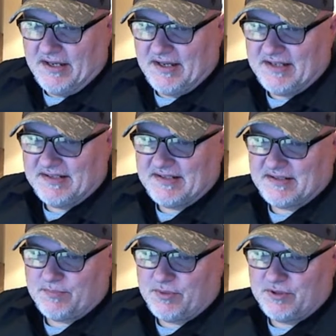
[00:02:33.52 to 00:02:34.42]
He says
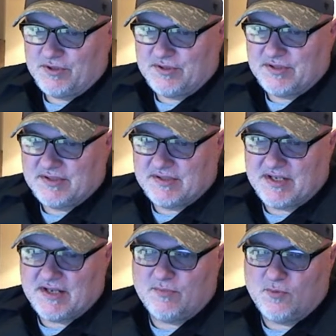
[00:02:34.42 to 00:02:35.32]
it produced
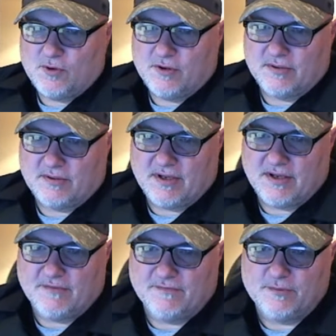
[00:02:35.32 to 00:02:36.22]
10 more
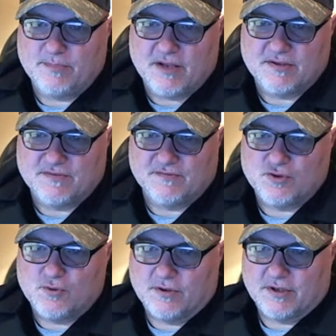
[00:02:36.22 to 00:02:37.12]
foot-pounds of
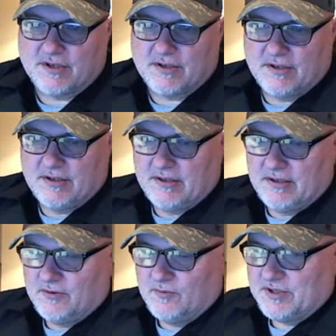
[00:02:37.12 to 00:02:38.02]
torque,
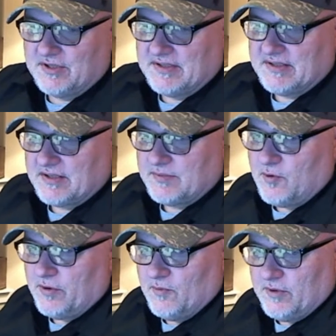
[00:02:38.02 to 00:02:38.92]
which is
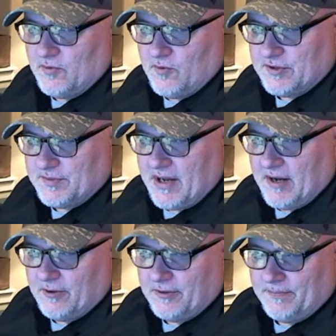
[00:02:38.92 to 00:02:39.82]
6.1
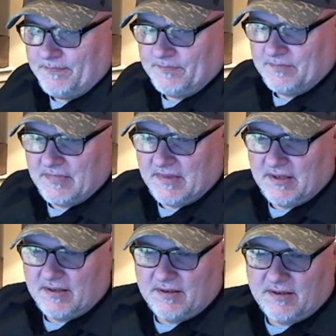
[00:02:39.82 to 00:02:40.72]
horsepower.
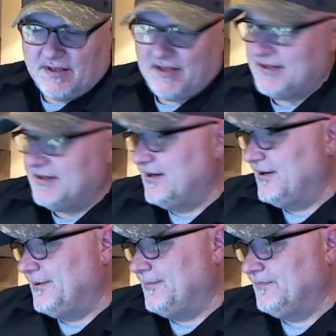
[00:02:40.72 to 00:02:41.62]
And
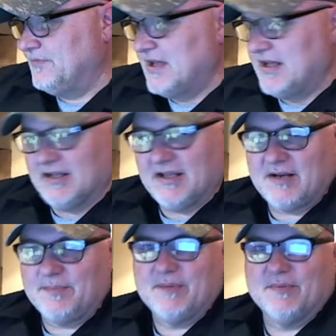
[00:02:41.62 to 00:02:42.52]
a
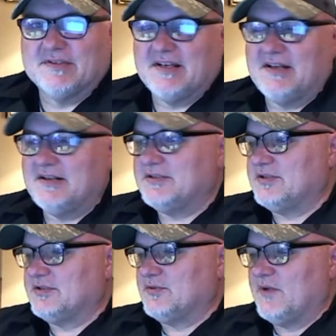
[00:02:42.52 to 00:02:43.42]
lot of people said it's
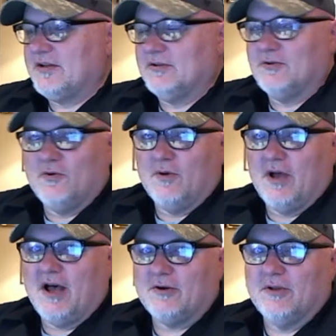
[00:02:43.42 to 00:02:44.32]
just a regular old
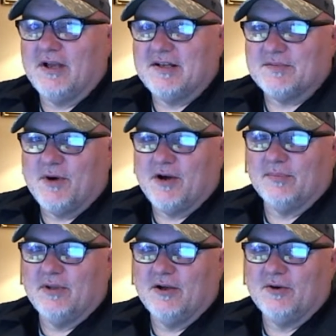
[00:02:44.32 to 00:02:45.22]
Autolite
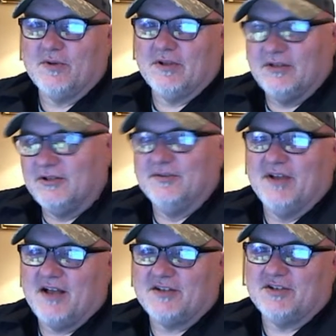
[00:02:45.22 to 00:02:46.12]
spark plug with a little
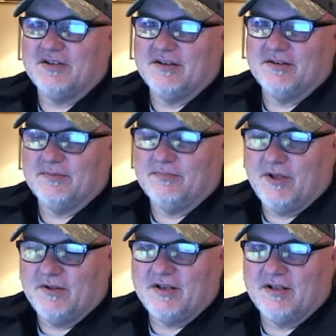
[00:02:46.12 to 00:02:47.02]
notch
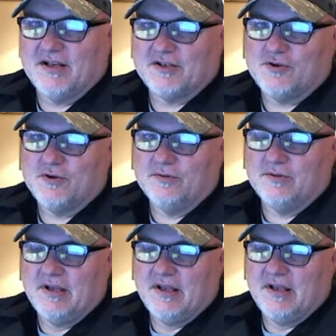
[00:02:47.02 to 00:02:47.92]
on the
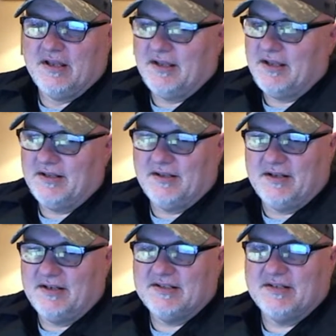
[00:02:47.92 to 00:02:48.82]
electrode, and
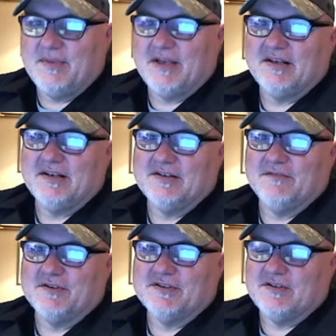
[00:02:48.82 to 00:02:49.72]
that it didn't make any
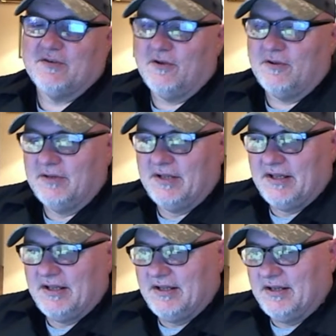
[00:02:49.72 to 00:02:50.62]
difference at all.
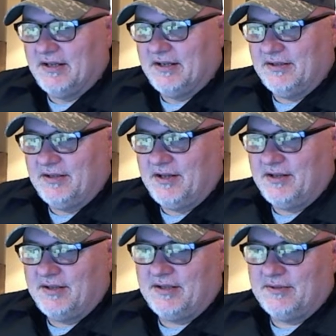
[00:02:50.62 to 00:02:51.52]
And
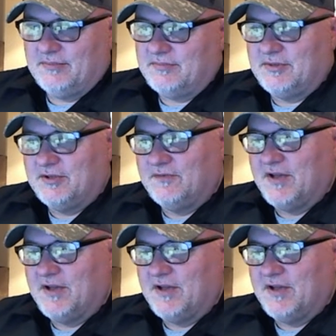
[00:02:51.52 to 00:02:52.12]
then you've